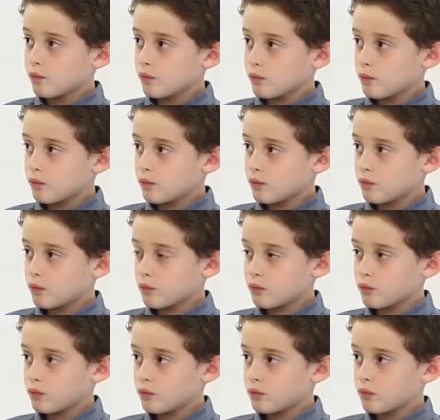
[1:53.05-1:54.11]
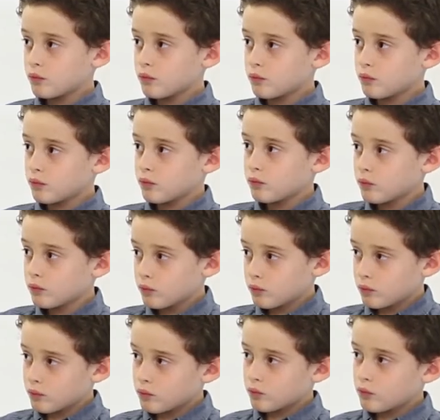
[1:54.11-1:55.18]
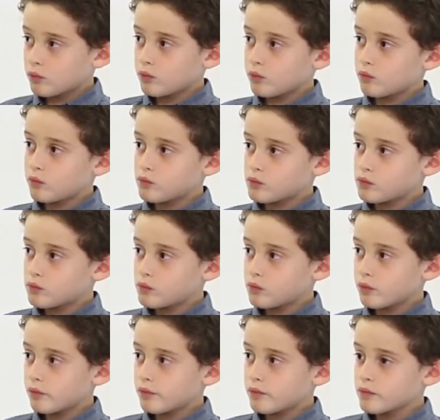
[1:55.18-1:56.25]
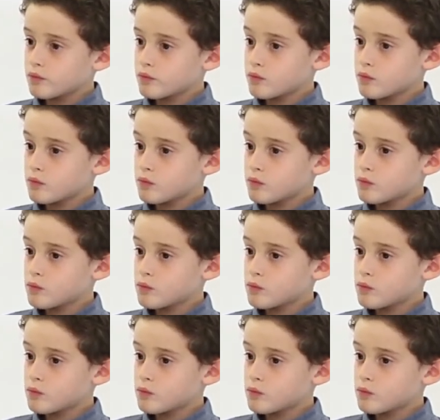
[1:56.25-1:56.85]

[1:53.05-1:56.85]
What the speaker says: No words are spoken by the person on screen.